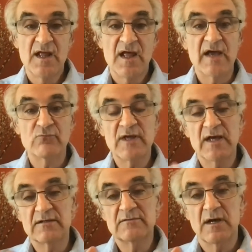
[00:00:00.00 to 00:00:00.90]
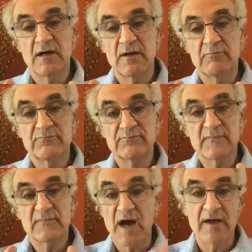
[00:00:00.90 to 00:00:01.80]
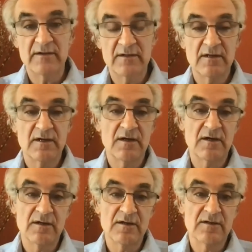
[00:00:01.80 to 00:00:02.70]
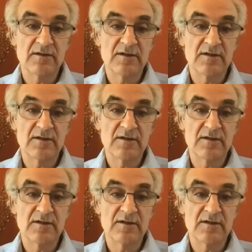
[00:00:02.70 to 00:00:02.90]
And we had um, gotten uh,